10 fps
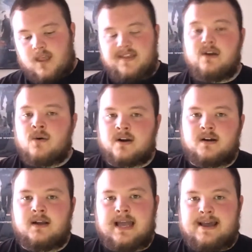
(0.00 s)
the
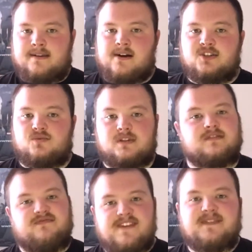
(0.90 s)
order at launch
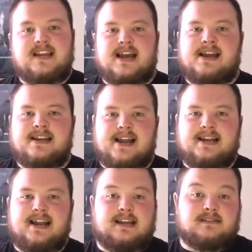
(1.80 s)
was
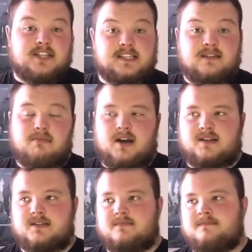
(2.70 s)
$59.99, 60
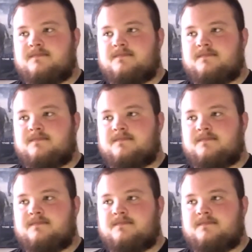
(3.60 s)
bucks.